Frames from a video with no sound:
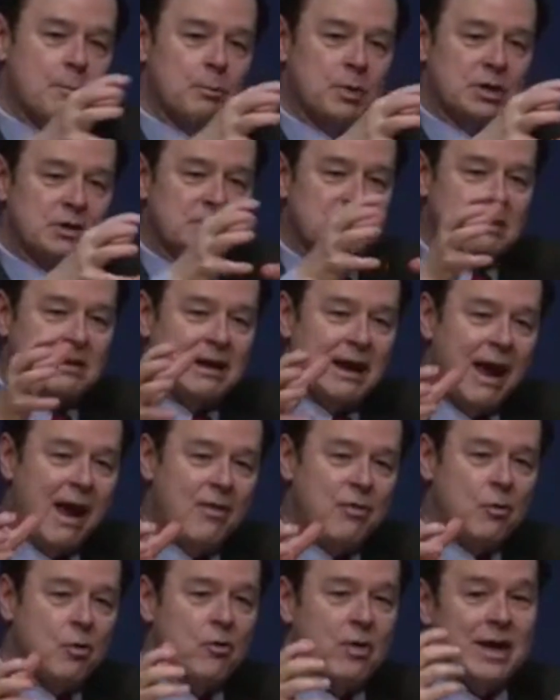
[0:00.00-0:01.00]
but
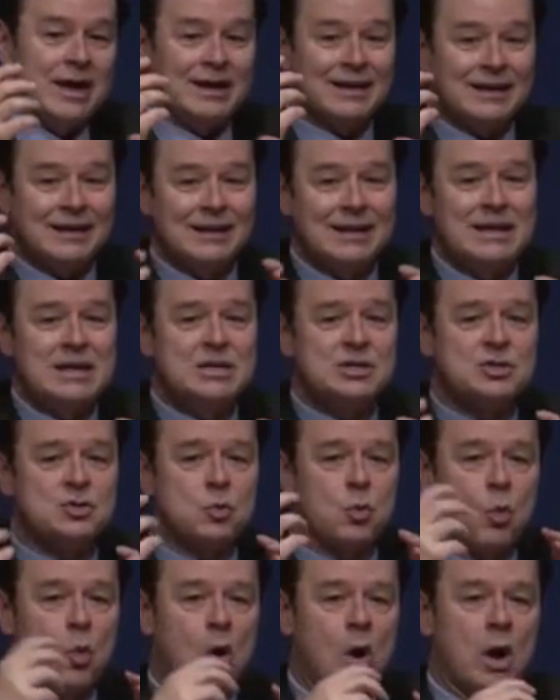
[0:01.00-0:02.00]
together they at
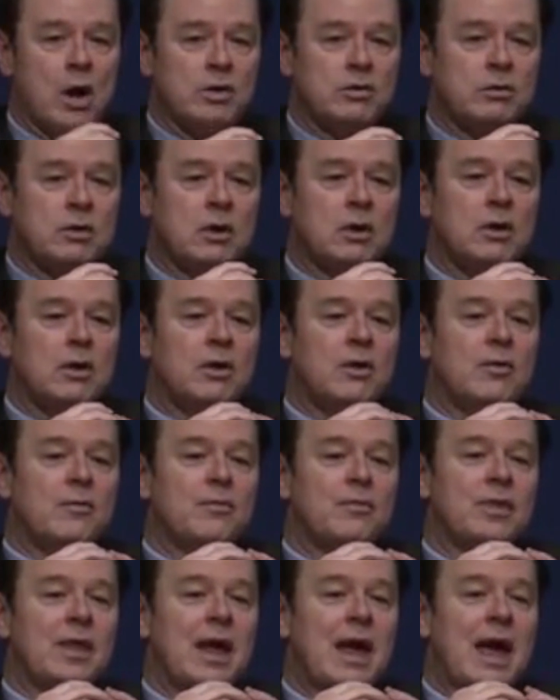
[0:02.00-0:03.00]
least want
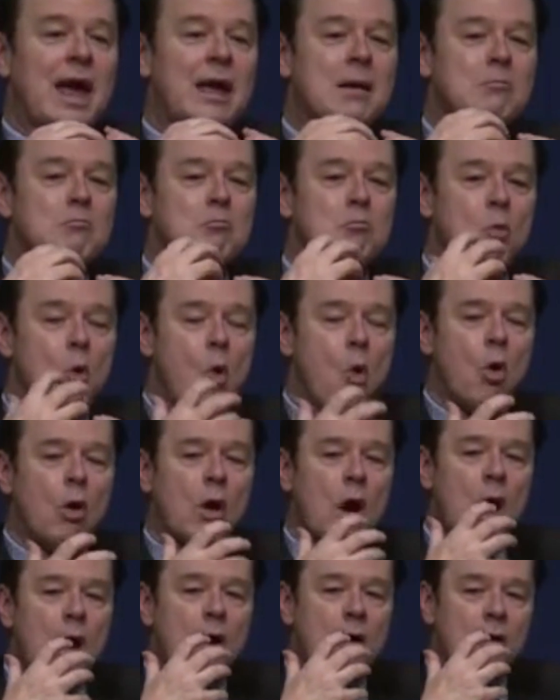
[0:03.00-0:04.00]
a
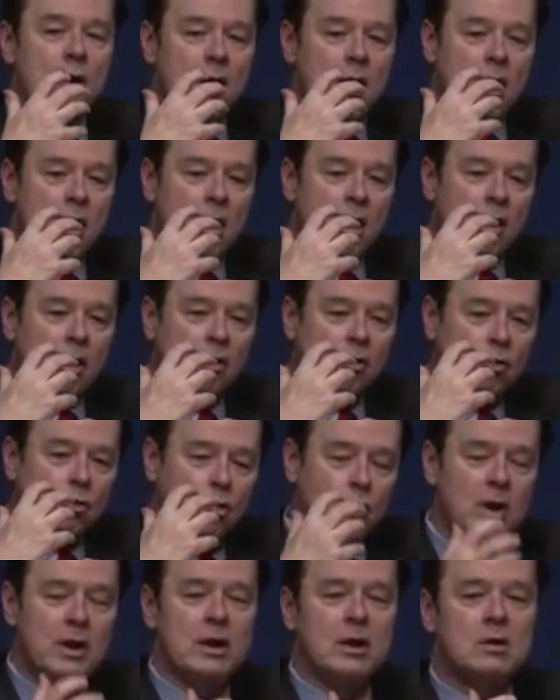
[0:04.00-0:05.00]
more
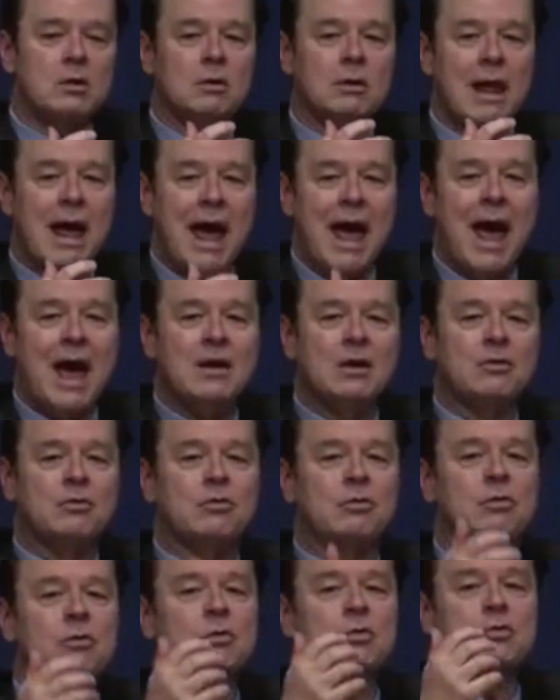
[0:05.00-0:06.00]
critical
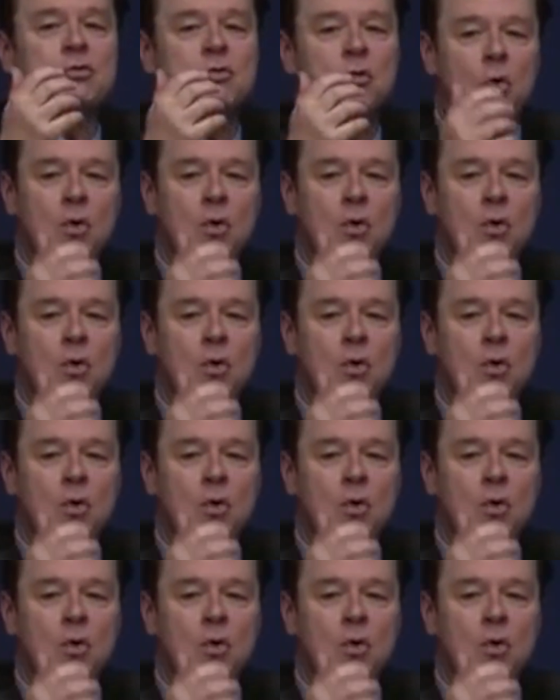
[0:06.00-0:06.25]
attitude